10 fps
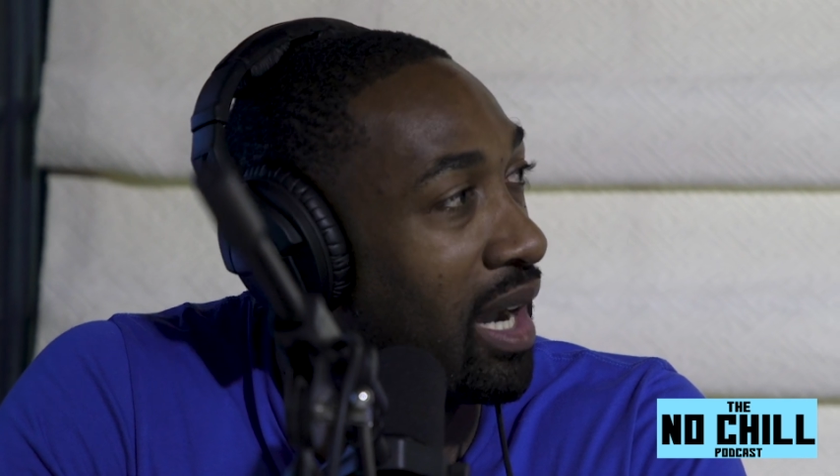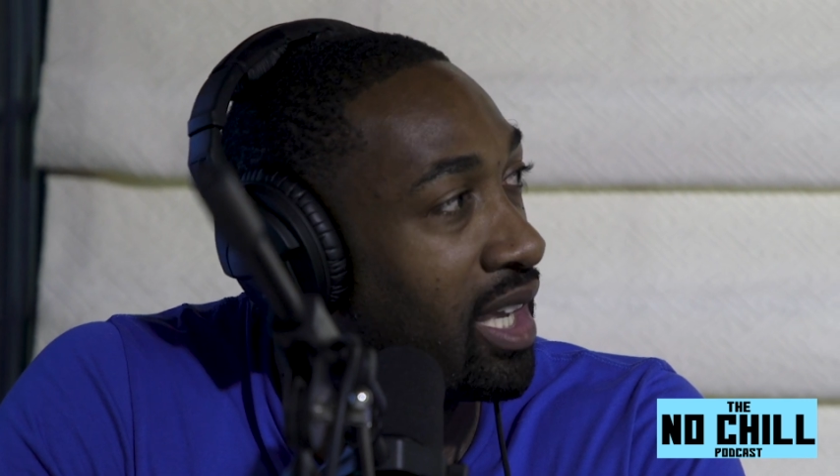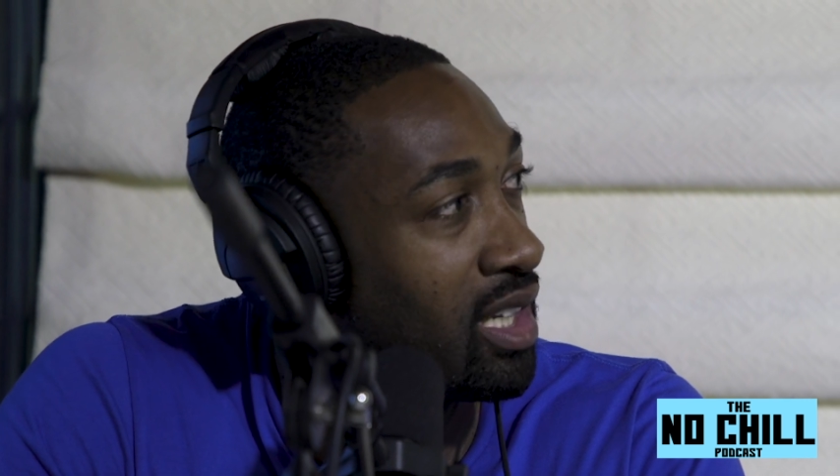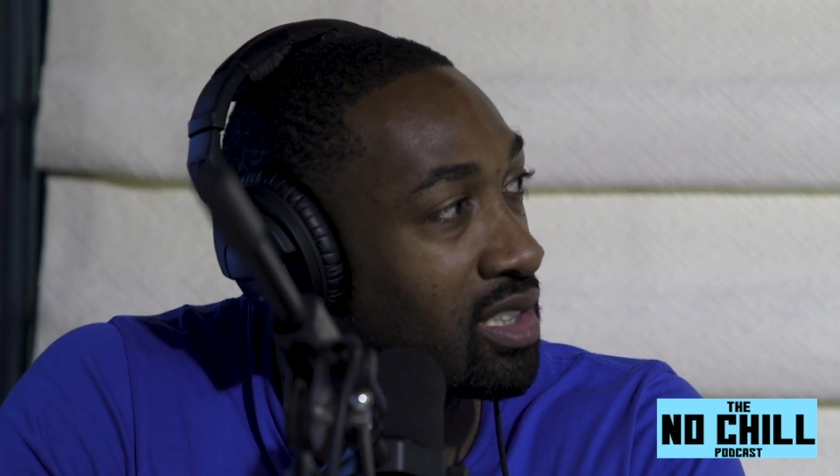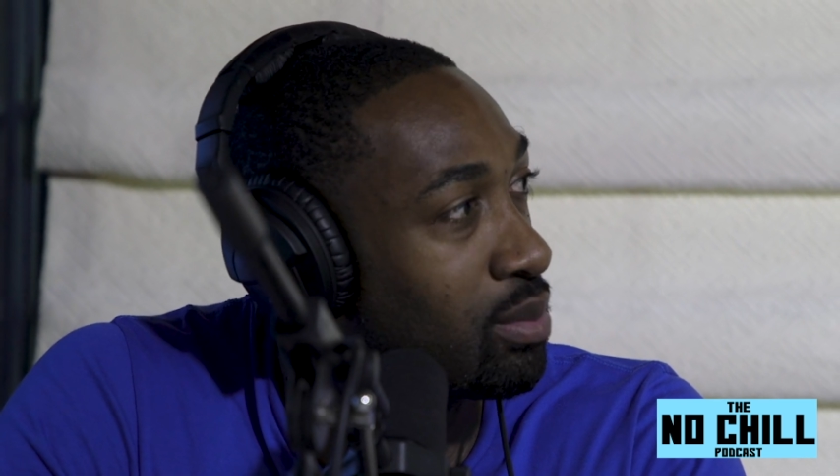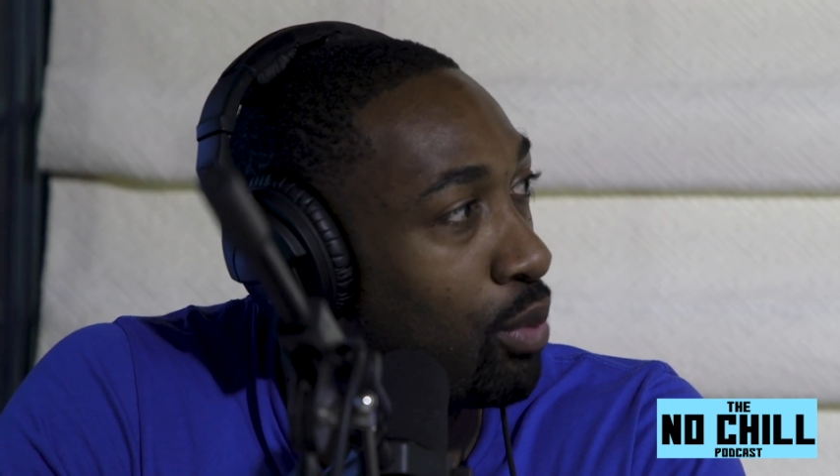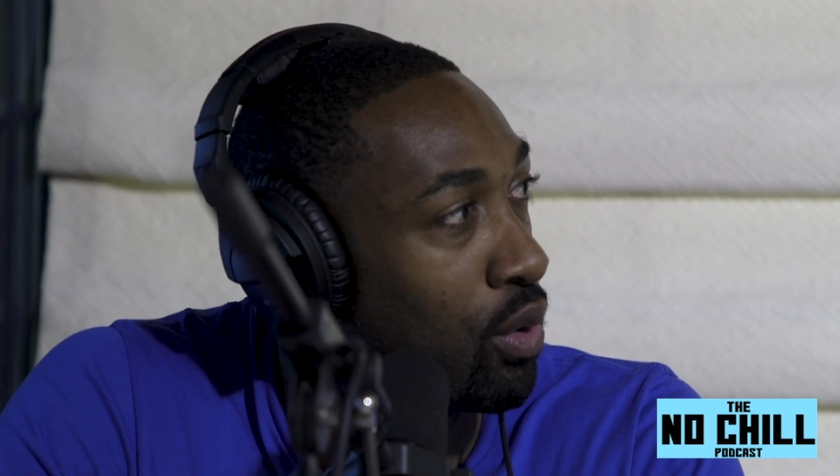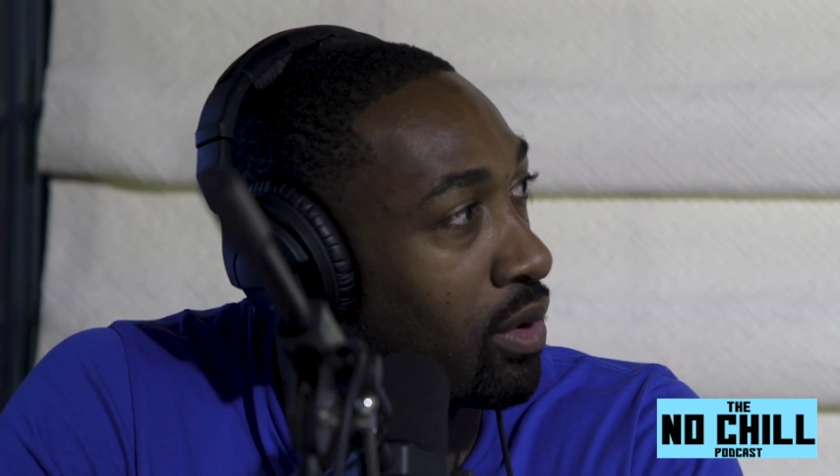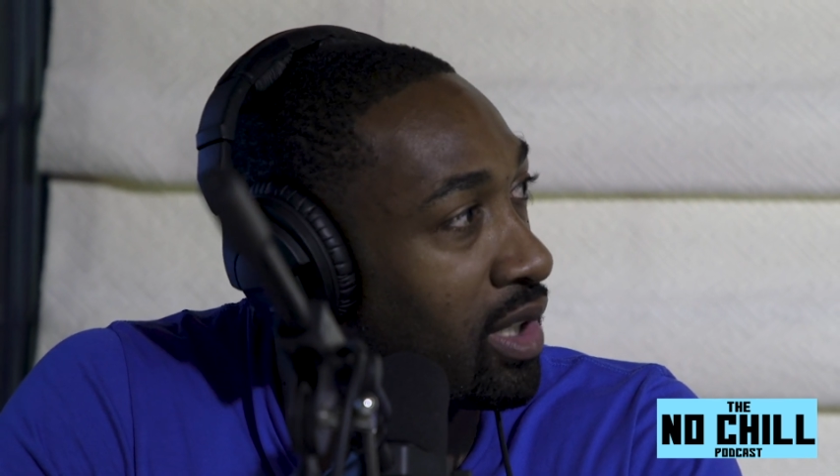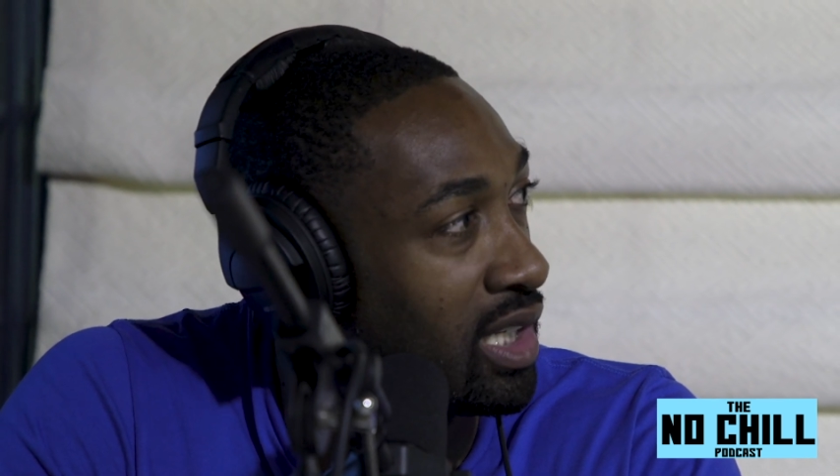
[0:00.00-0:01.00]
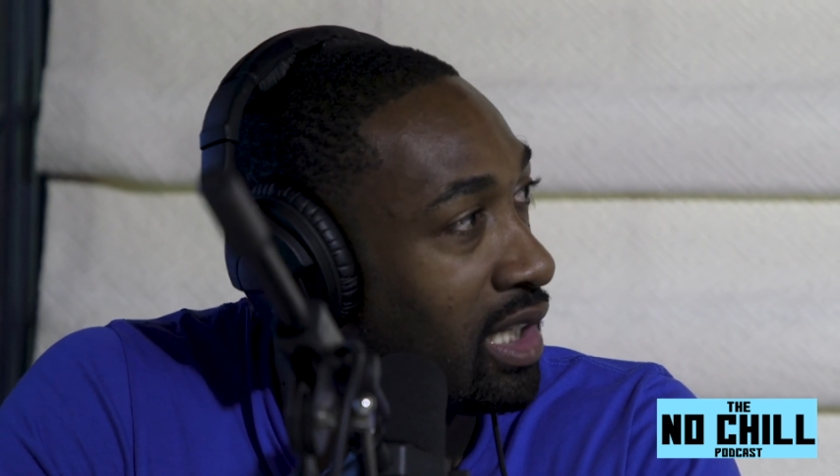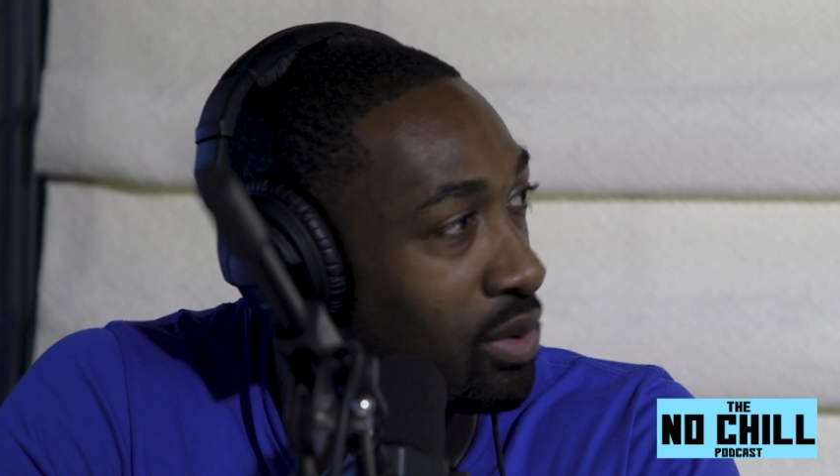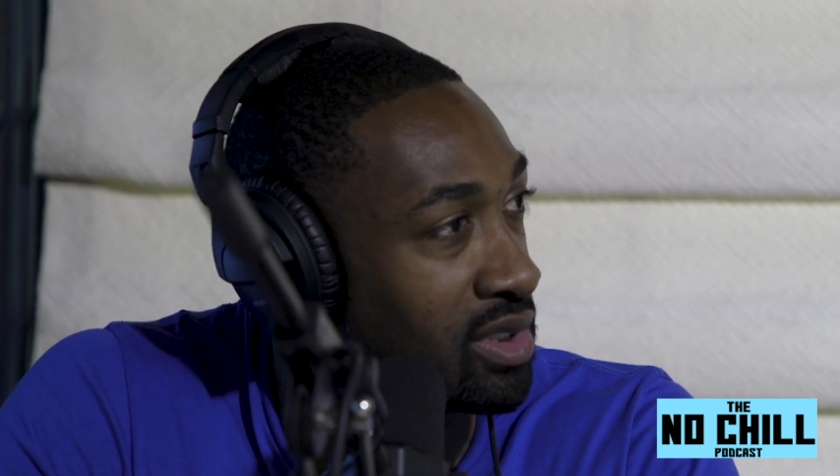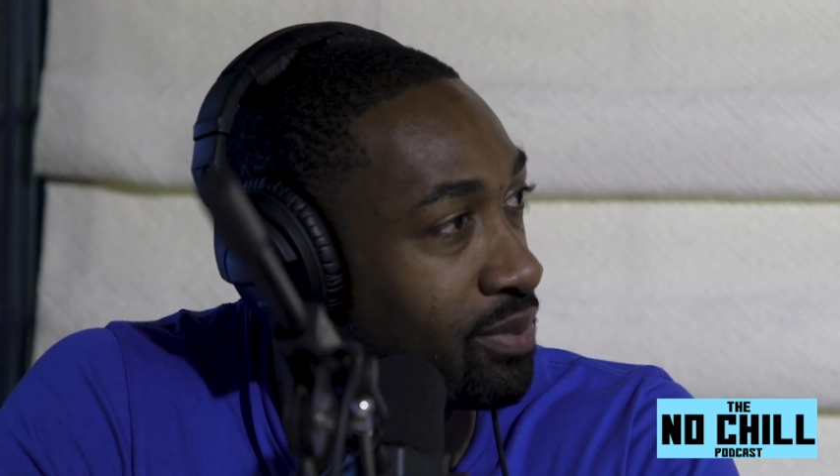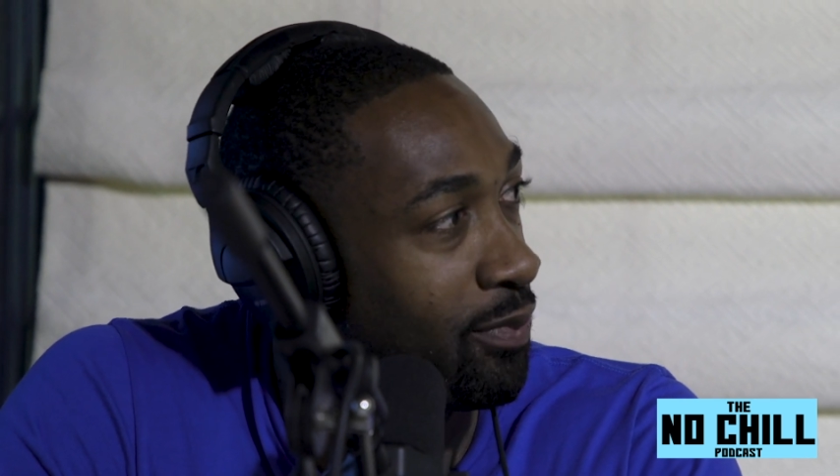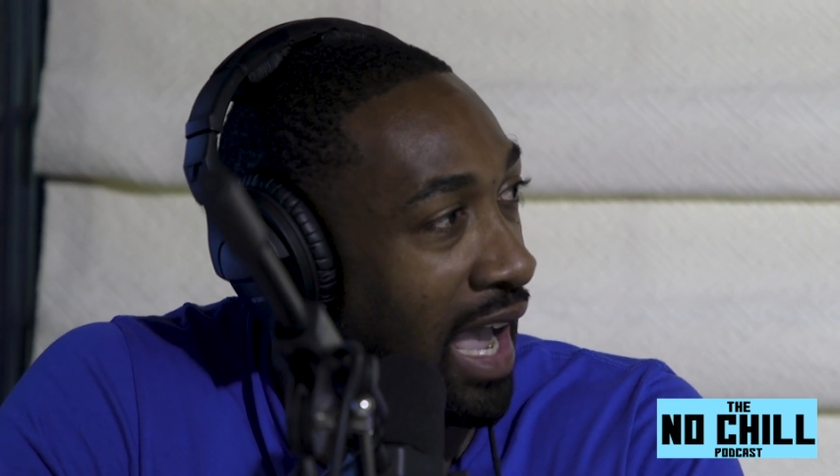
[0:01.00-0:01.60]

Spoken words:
by us more than he was